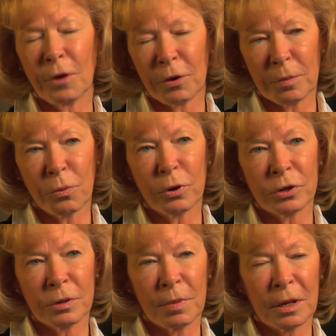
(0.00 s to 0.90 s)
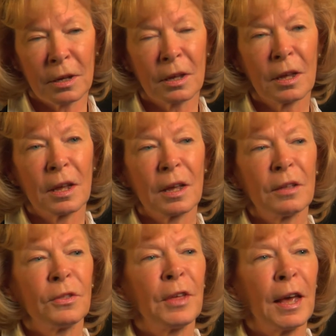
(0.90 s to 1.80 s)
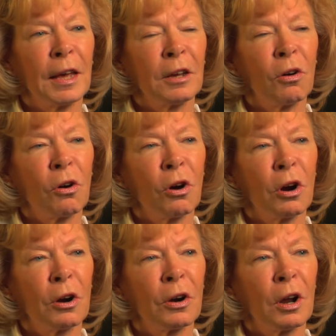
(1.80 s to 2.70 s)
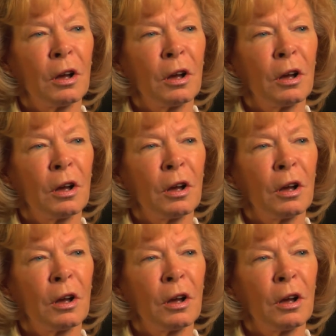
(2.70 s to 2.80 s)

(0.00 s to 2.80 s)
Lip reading: very important to me. They have